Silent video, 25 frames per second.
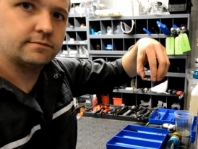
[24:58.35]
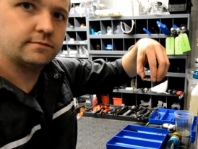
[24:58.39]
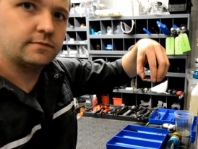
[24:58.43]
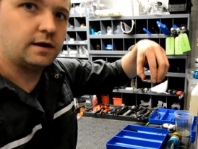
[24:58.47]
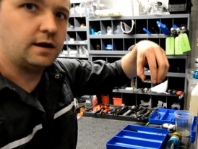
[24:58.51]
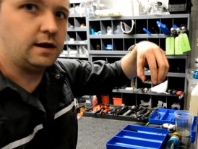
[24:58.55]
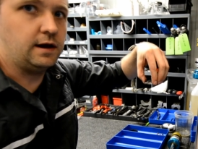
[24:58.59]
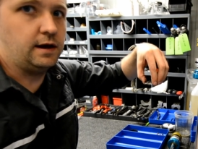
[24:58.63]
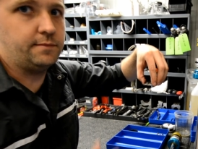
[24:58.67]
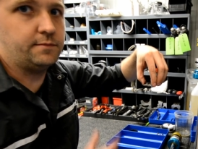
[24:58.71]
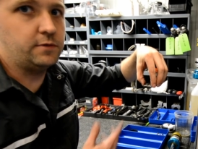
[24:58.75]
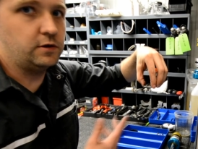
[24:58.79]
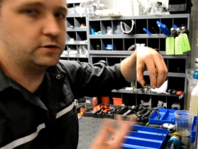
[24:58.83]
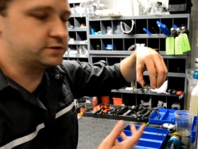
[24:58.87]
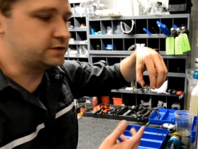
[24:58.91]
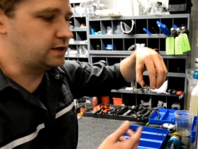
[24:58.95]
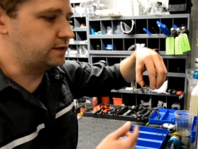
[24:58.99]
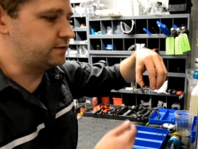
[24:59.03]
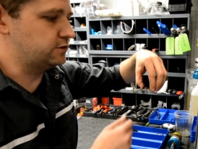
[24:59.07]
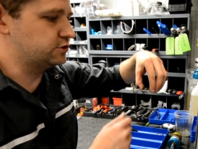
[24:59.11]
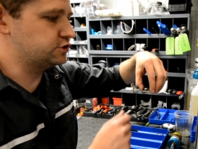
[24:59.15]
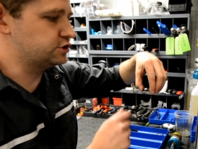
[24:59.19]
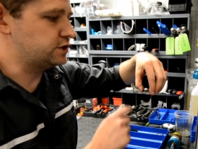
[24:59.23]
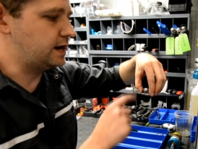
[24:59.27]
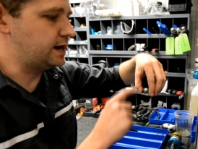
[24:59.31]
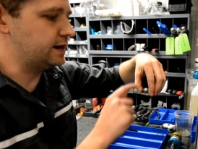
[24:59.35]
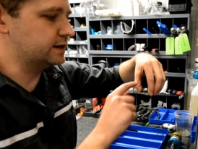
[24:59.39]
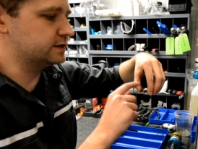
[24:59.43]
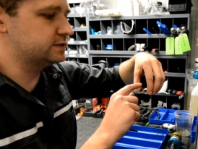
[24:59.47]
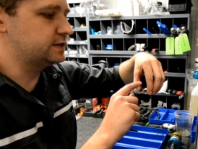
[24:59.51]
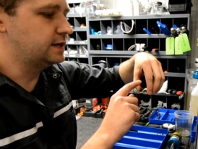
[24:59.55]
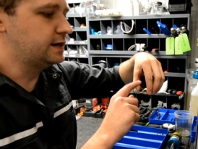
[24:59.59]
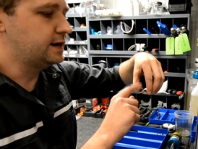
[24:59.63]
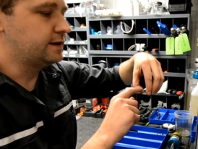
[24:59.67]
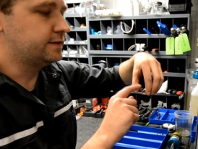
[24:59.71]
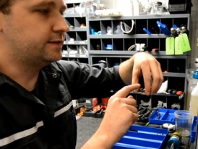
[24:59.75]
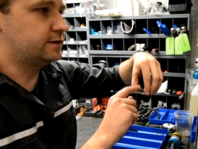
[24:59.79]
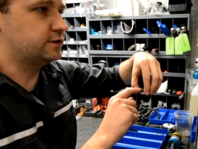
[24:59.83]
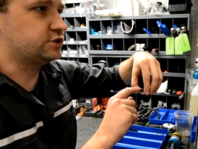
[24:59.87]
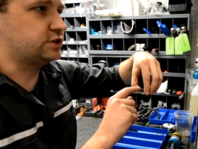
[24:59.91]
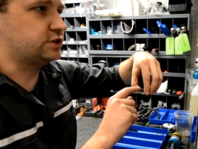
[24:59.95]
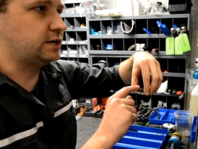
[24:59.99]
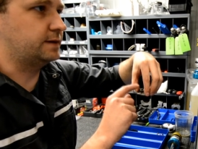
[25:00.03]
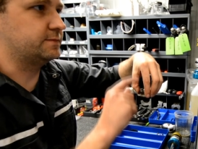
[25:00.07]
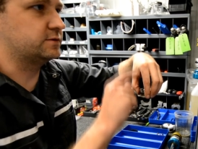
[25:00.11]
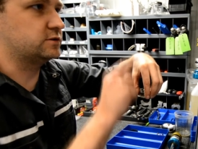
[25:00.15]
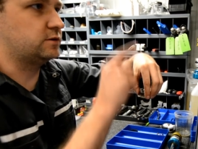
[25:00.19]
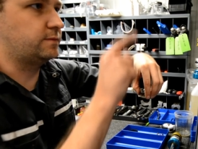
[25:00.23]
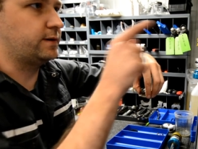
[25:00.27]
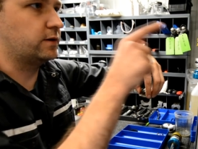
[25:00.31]
On most other shocks, the
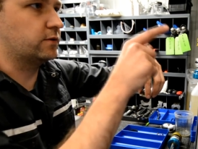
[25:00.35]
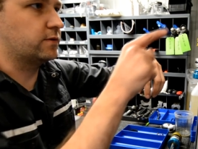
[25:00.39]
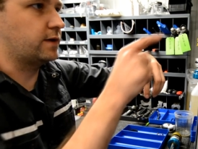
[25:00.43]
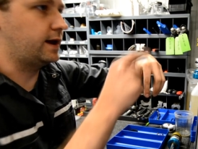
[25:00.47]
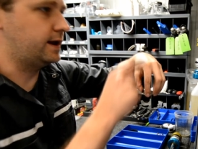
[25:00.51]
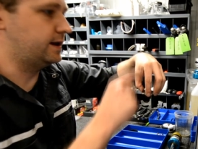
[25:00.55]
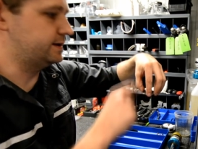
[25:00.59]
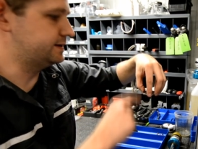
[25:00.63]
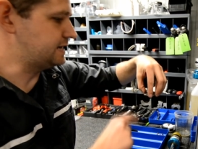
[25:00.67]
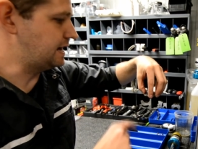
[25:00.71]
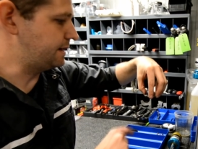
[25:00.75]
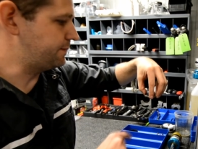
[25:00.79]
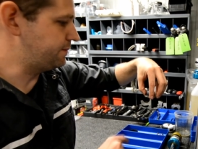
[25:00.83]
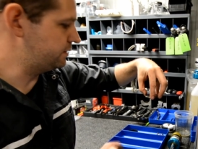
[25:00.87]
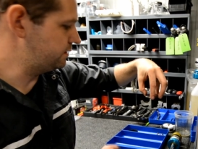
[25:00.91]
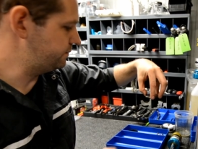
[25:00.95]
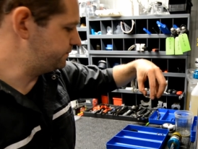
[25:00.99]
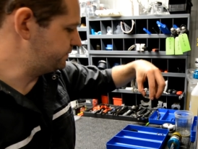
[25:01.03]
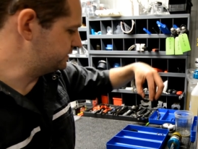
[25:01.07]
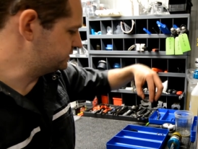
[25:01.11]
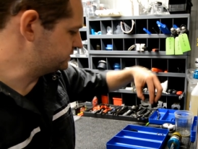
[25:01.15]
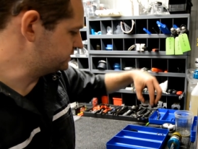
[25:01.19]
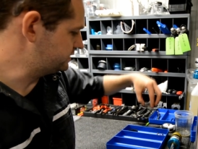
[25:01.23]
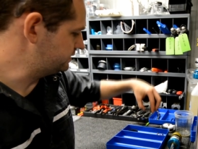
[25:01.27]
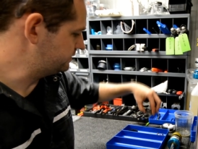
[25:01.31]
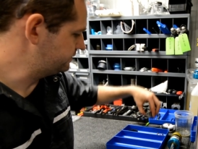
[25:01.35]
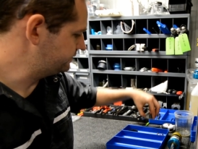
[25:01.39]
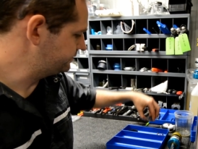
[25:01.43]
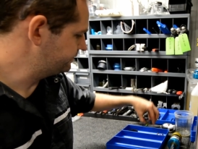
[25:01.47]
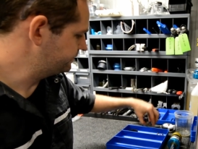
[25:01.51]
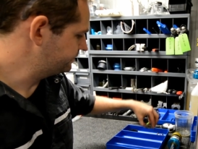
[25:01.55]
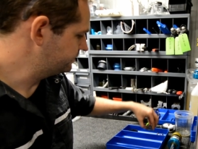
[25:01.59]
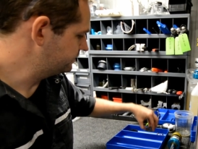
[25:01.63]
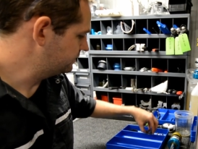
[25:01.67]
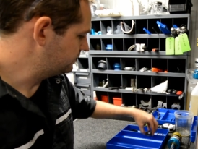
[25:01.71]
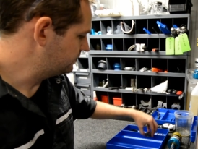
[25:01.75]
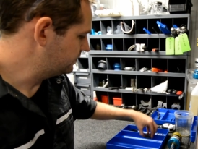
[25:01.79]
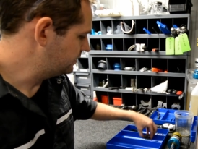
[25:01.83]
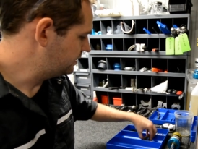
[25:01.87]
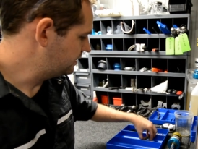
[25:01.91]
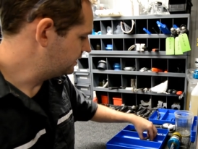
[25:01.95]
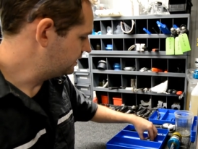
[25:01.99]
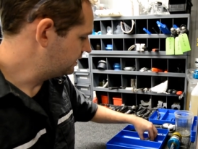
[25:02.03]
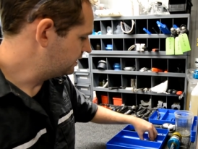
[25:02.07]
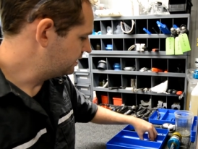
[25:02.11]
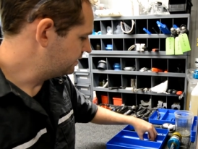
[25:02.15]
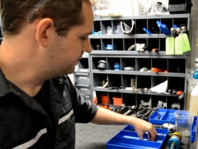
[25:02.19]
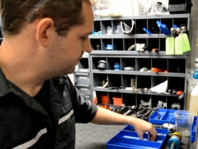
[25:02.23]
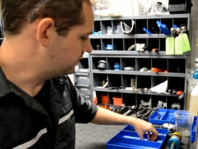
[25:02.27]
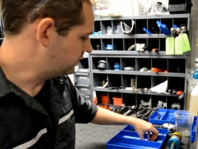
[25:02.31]
shims will be right on top of the piston.
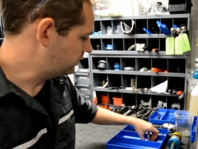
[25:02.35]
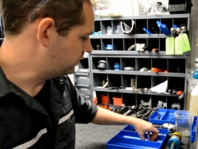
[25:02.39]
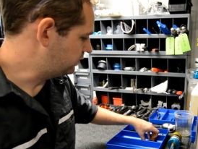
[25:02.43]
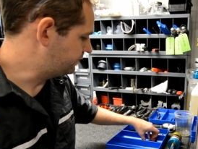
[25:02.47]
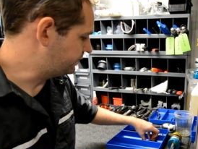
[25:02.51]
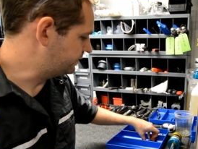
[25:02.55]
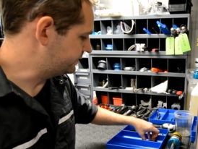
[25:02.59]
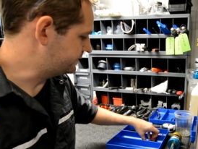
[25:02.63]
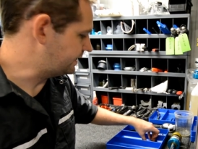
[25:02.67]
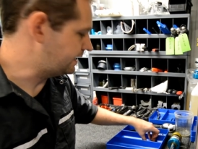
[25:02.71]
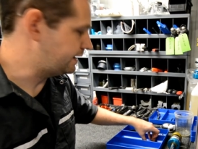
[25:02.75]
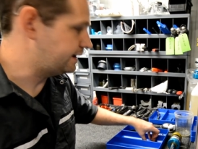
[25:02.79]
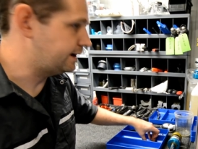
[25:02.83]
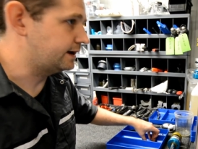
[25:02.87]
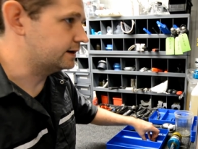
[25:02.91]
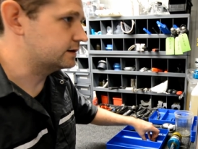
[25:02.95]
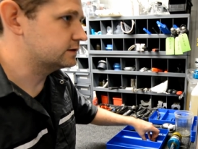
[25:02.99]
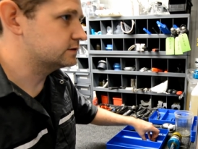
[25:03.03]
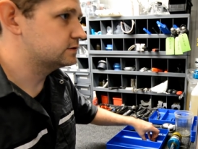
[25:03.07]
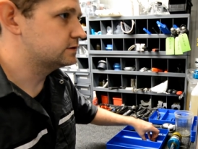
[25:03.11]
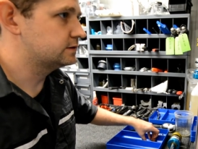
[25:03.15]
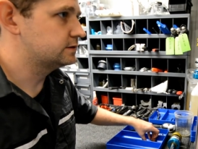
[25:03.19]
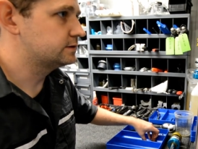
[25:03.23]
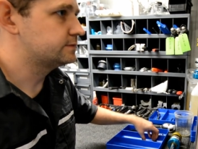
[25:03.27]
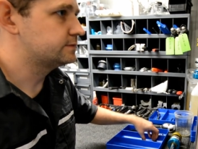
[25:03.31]
We'll put that next.